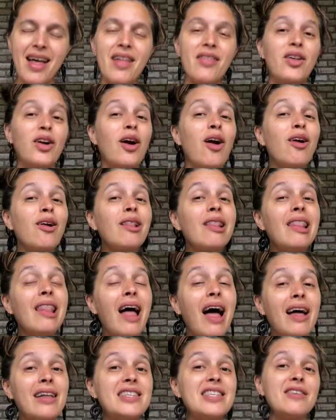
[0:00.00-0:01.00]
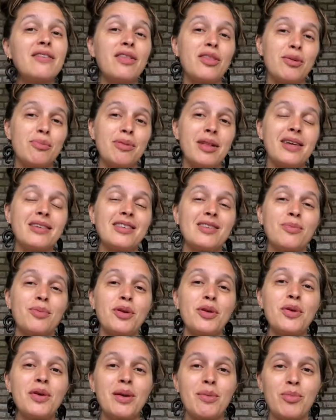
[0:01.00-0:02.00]
There are lots of other places
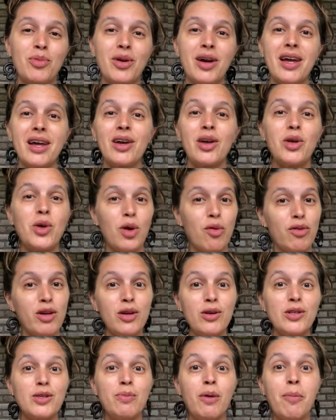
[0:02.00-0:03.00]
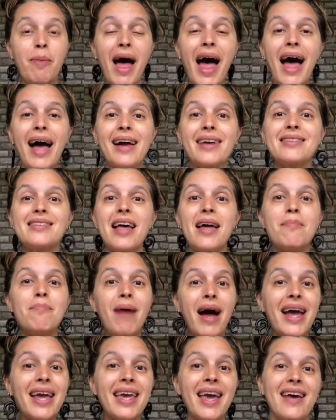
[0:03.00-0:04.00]
where you can bring your reusable bags, and
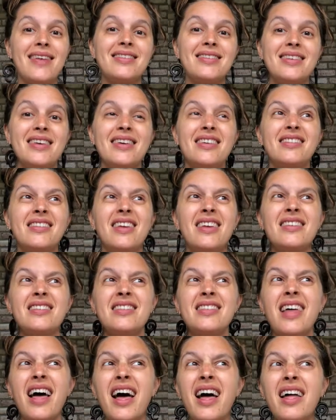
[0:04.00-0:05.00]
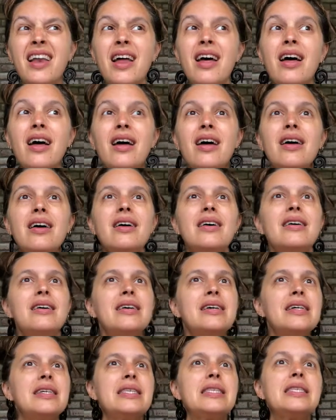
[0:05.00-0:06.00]
my guess is that
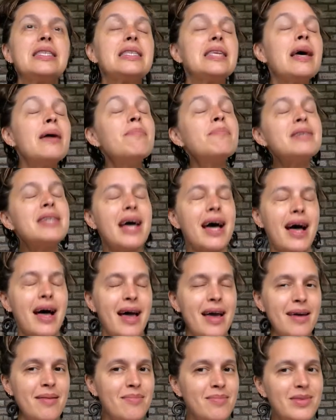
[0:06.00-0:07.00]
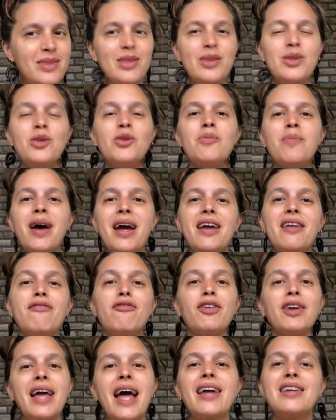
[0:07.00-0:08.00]
sometimes you might
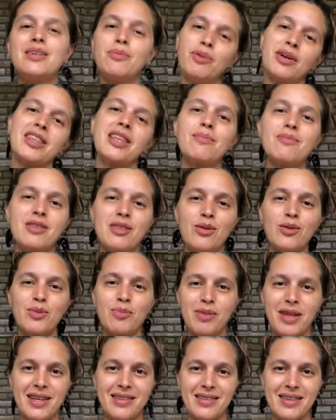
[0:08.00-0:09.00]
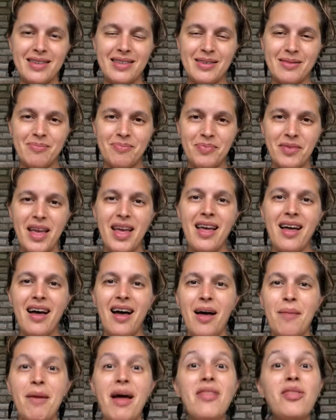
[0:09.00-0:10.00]
forget to bring them to those places.
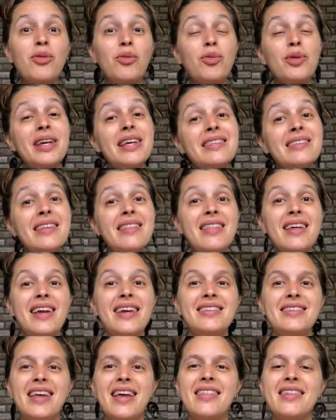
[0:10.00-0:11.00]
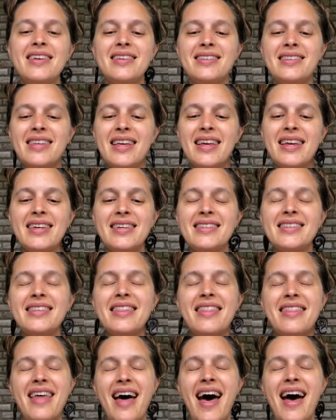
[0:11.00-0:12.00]
And the reason that I say this is
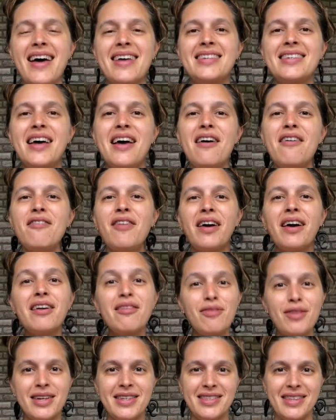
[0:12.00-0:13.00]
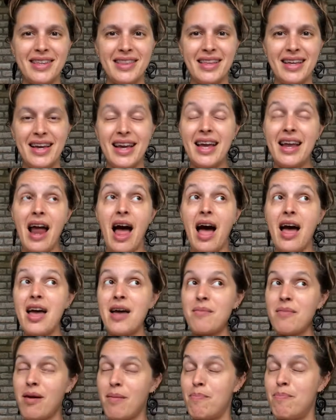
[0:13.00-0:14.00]
that very recently, and I
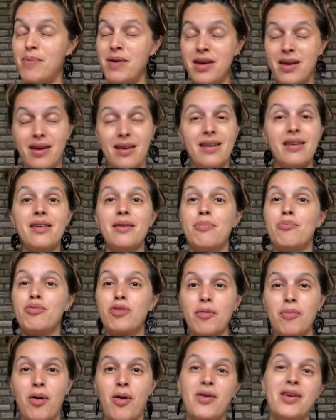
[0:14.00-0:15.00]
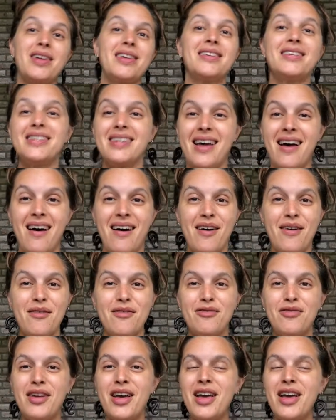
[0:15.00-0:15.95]
am a big proponent of,